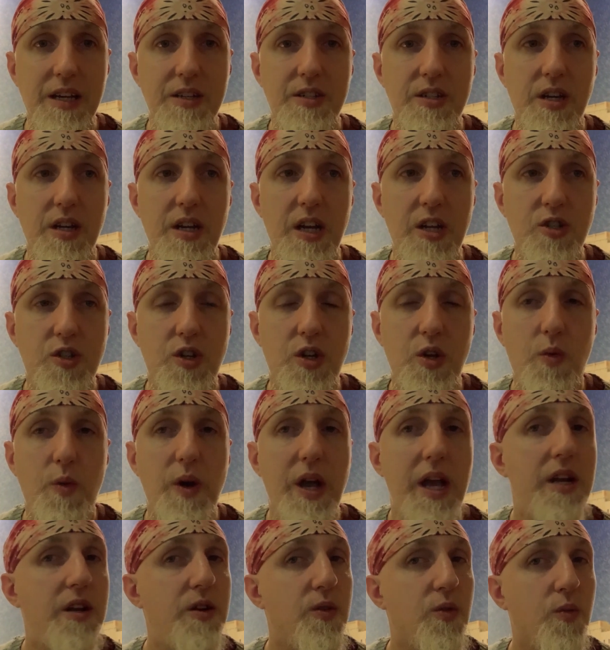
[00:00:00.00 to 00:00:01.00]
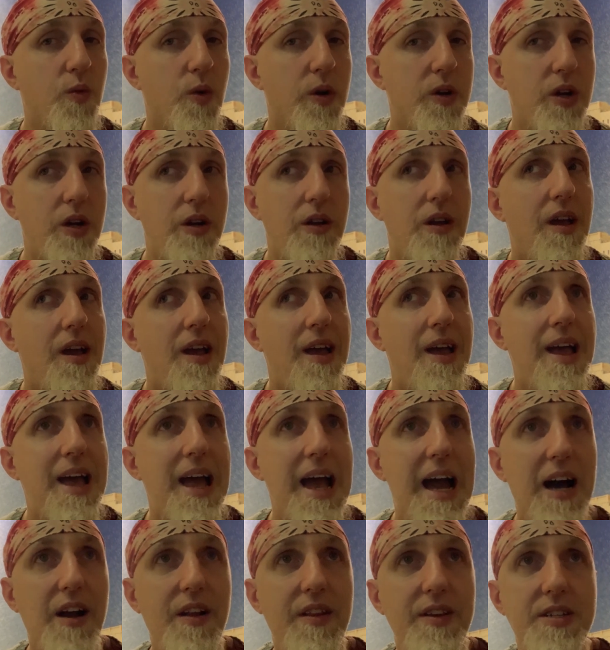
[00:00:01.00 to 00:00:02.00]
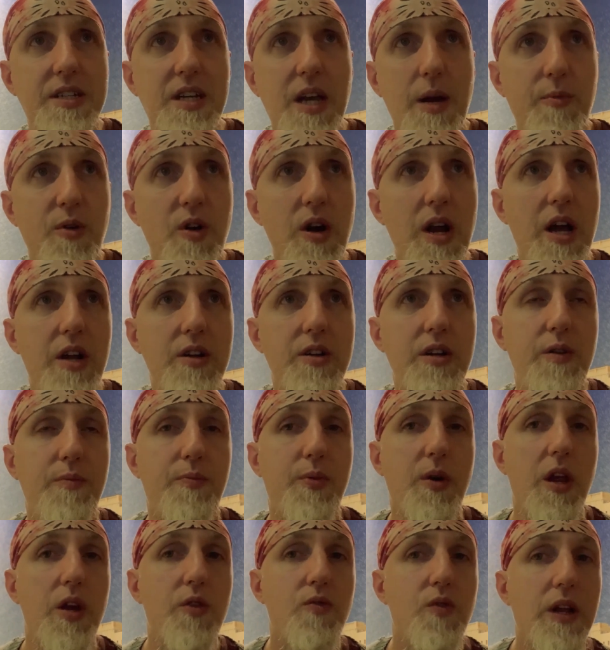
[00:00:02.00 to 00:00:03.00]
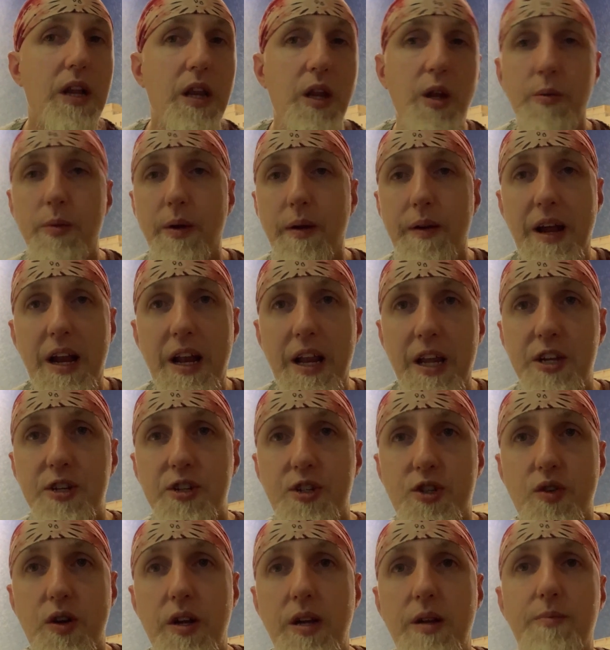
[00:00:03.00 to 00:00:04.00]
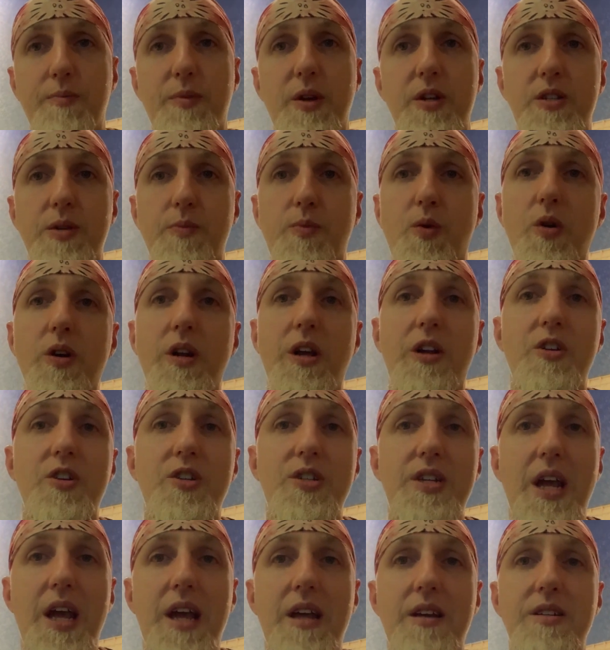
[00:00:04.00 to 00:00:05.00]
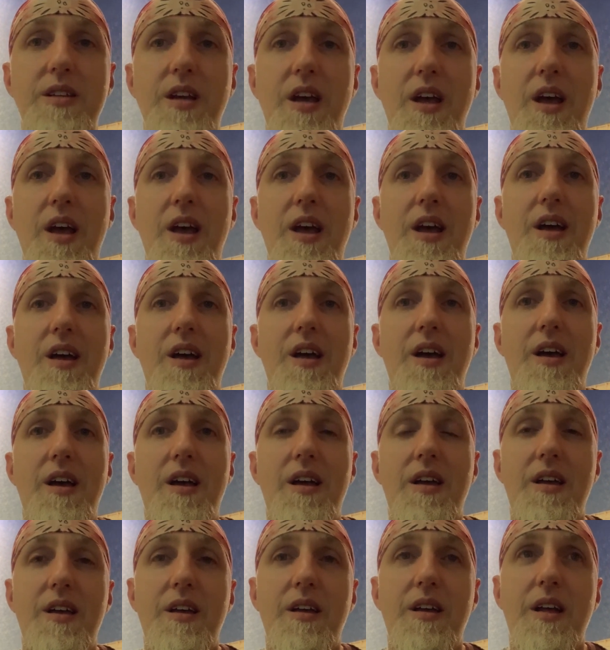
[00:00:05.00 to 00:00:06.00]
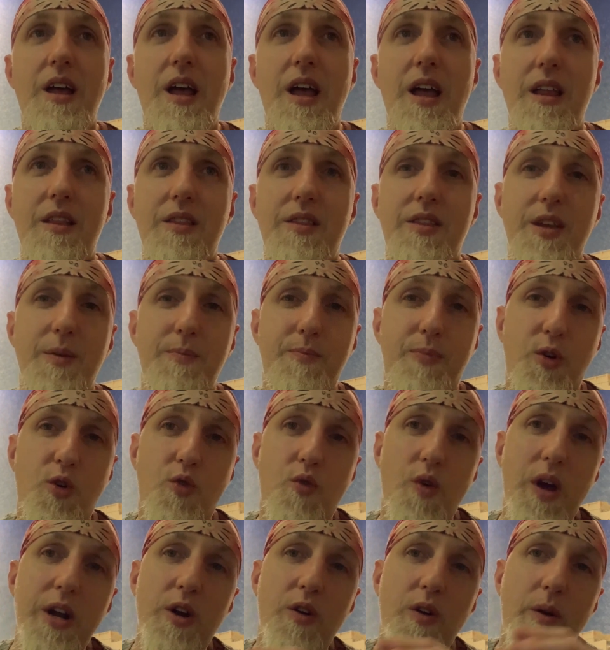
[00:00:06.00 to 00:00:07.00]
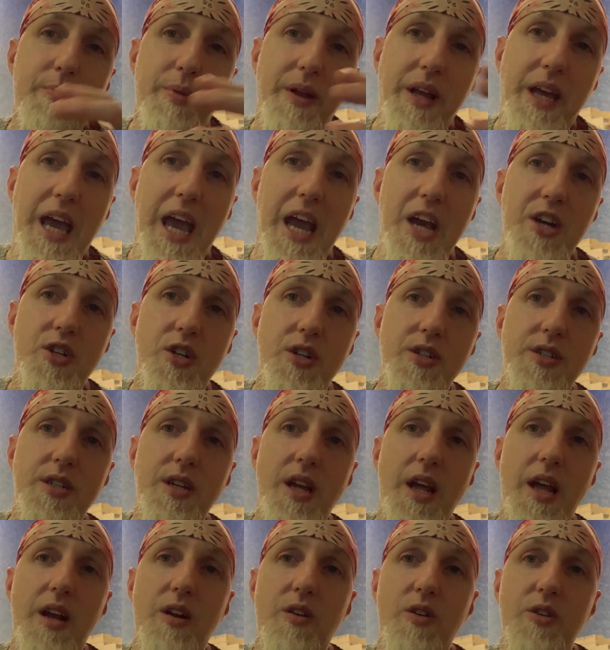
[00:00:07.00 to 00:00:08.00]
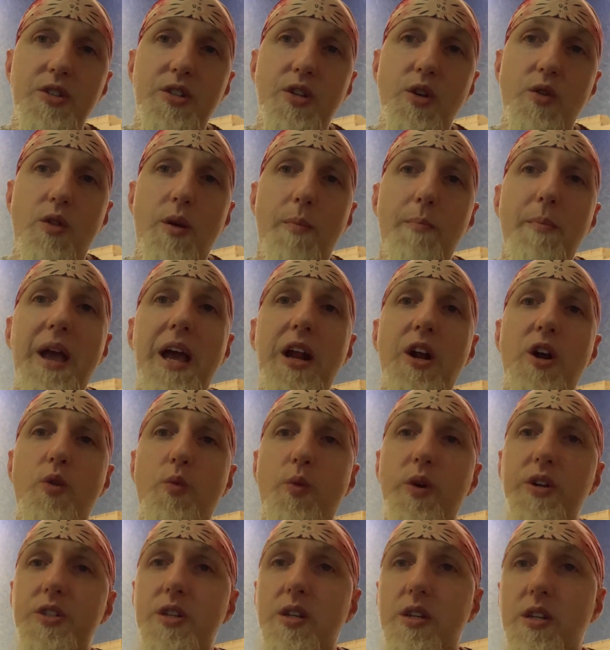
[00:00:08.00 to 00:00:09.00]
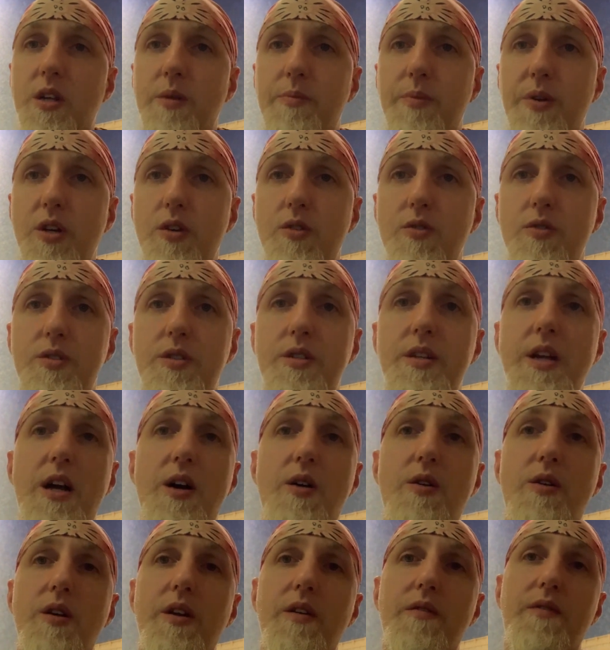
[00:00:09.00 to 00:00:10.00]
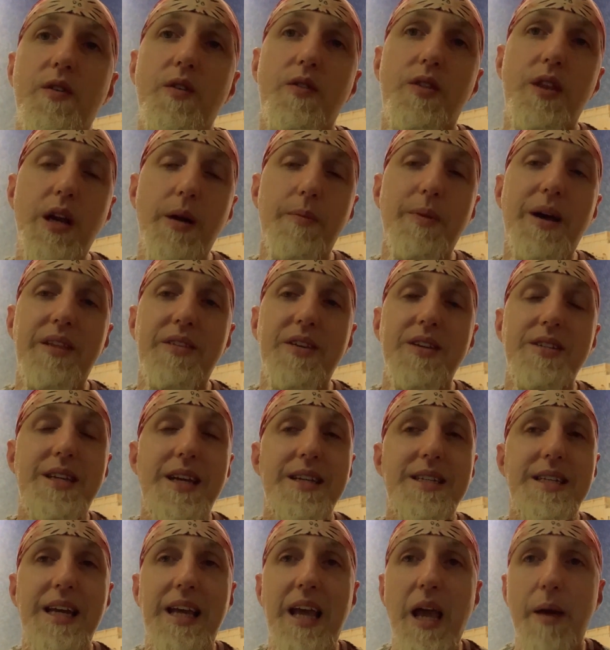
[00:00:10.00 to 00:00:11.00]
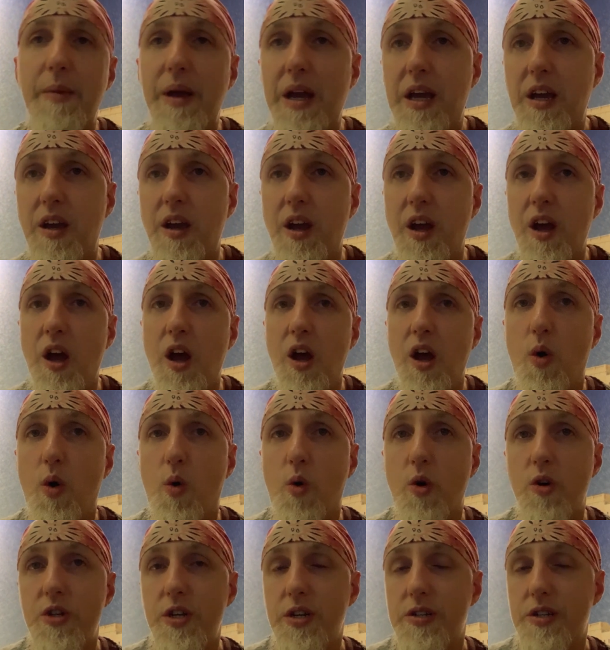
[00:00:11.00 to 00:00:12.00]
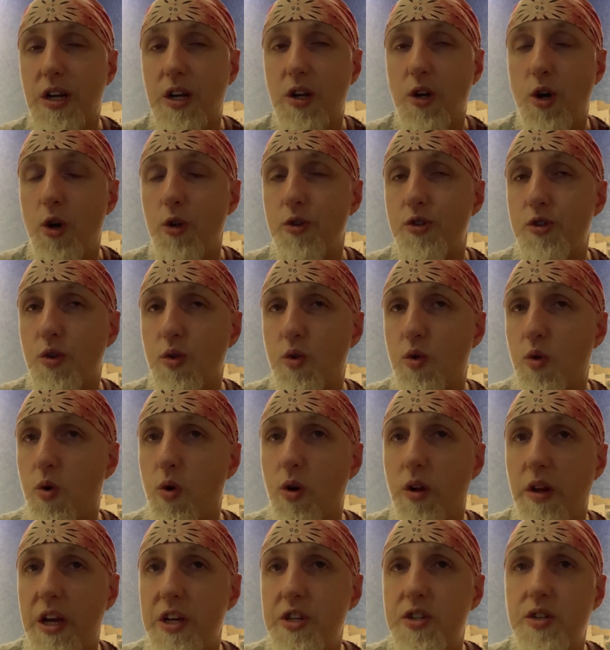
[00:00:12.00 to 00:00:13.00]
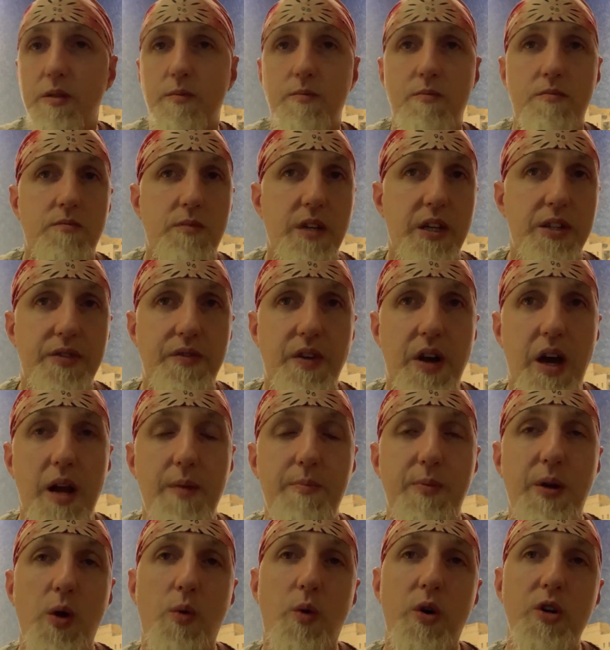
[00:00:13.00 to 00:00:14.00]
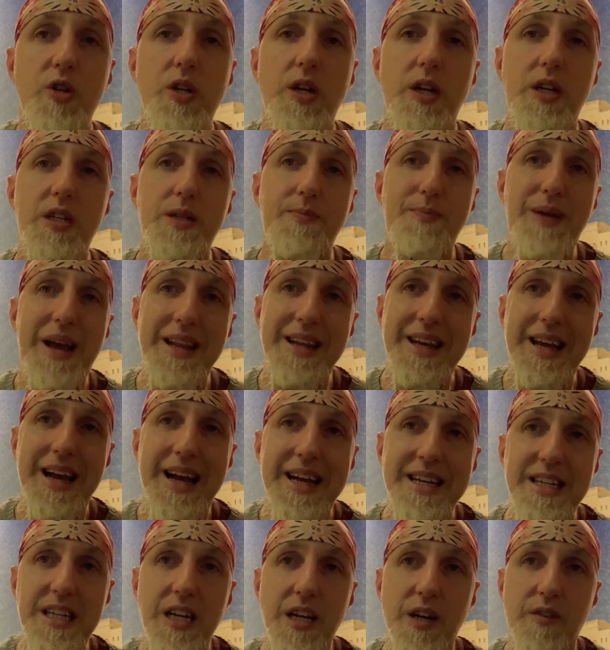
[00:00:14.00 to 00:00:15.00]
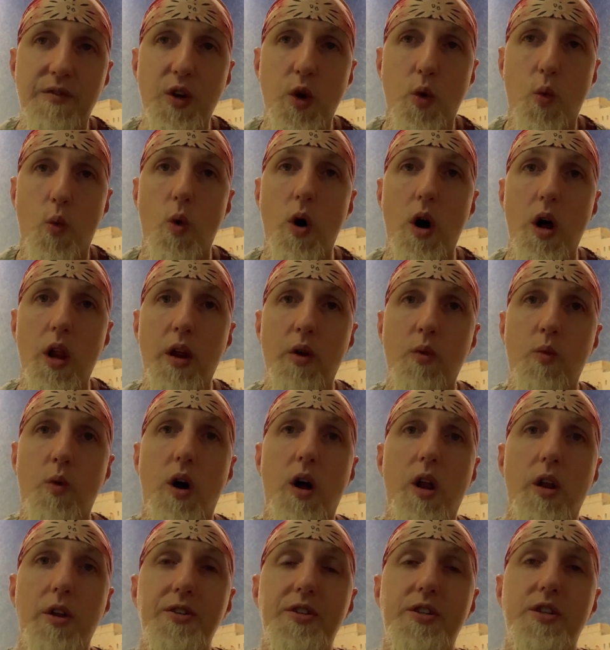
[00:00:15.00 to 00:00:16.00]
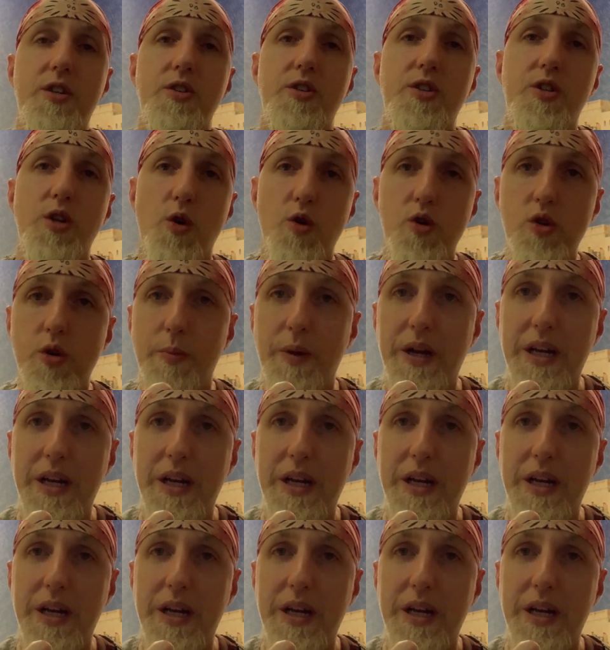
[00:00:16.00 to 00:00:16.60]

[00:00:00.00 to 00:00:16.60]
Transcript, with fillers: It's an interesting way, and you were wondering, how did this come around? And you probably read a little bit about history, but it's important to understand the greater implications and also the manner in which it can be used. Now, if you think about this as a gimmick, or just a cultural correlation, that's fine. But I want you to expand the idea of your wallet and wallets to social